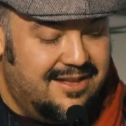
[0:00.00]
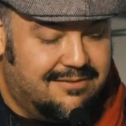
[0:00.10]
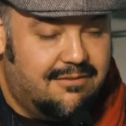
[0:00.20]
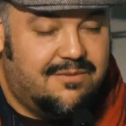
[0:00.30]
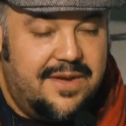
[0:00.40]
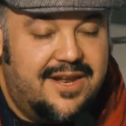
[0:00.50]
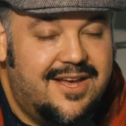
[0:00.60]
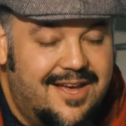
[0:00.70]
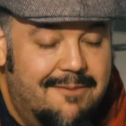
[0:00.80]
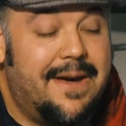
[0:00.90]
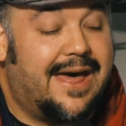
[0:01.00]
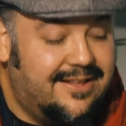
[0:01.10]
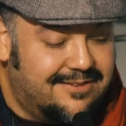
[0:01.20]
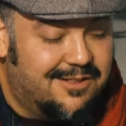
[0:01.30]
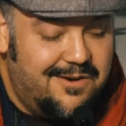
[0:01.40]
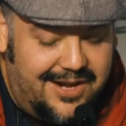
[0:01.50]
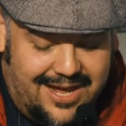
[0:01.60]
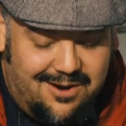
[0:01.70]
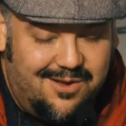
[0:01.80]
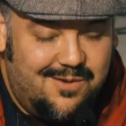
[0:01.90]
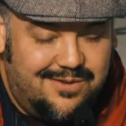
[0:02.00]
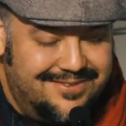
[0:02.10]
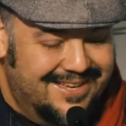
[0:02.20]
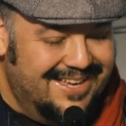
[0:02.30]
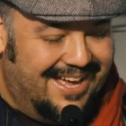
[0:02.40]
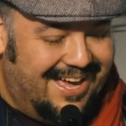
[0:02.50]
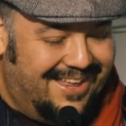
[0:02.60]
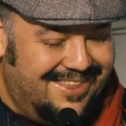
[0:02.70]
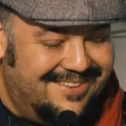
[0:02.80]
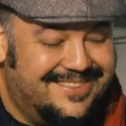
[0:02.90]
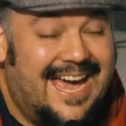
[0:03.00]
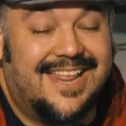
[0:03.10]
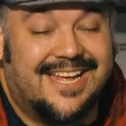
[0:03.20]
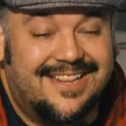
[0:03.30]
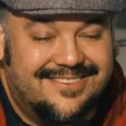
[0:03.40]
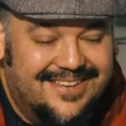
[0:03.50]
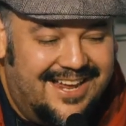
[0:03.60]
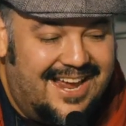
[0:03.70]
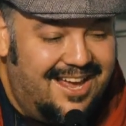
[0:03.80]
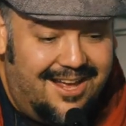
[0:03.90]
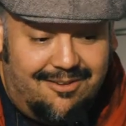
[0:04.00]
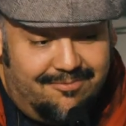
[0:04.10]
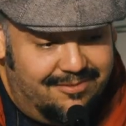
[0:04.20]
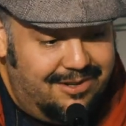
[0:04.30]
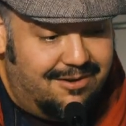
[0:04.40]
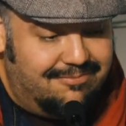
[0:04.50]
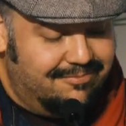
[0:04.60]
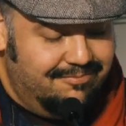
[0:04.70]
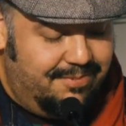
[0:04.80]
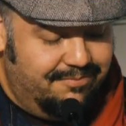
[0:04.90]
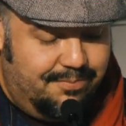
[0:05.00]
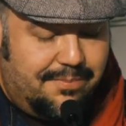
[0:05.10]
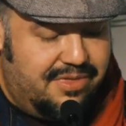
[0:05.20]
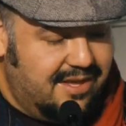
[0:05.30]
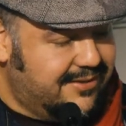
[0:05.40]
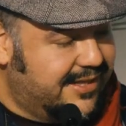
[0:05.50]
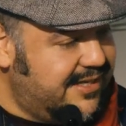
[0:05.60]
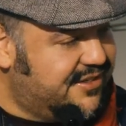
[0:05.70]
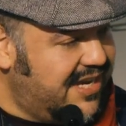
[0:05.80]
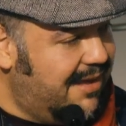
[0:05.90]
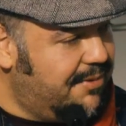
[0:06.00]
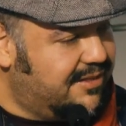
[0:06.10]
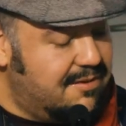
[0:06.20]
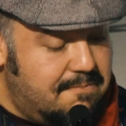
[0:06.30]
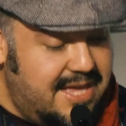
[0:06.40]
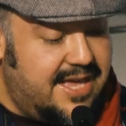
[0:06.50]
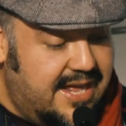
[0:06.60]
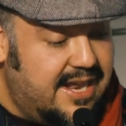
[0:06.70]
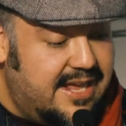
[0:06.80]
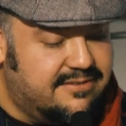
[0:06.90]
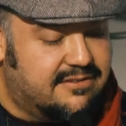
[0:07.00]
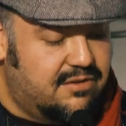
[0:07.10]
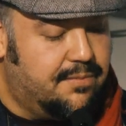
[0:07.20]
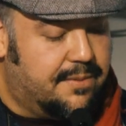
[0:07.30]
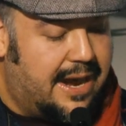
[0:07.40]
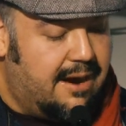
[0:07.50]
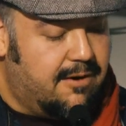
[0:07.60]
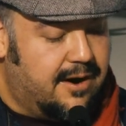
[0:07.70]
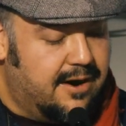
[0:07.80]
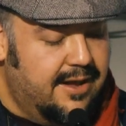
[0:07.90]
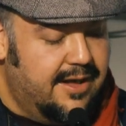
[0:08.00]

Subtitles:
So it's been a balance learning how to use these talents. And people think it's a cliche, but to me, it is a superpower.